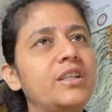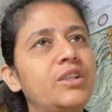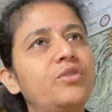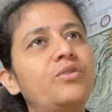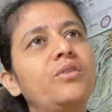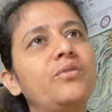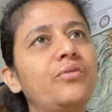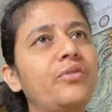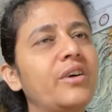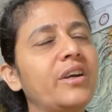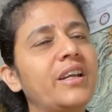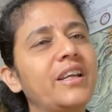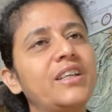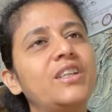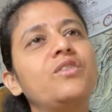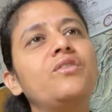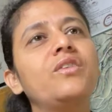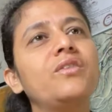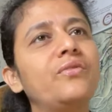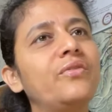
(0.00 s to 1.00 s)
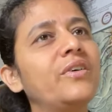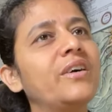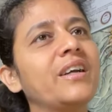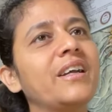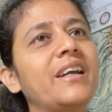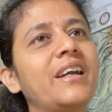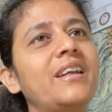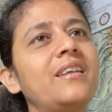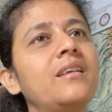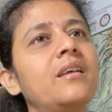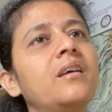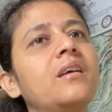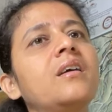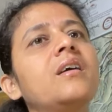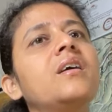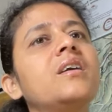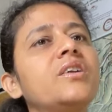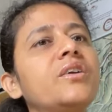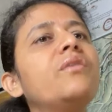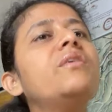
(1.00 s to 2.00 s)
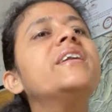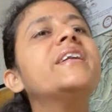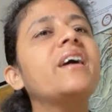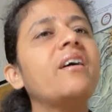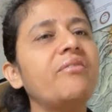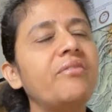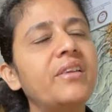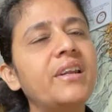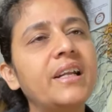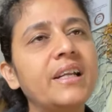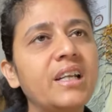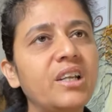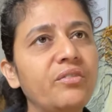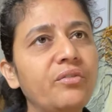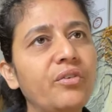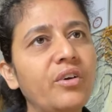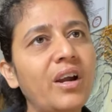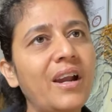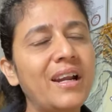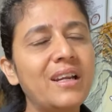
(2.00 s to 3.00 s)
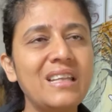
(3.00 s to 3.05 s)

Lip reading: you will forget, you will forget, you will definitely forget.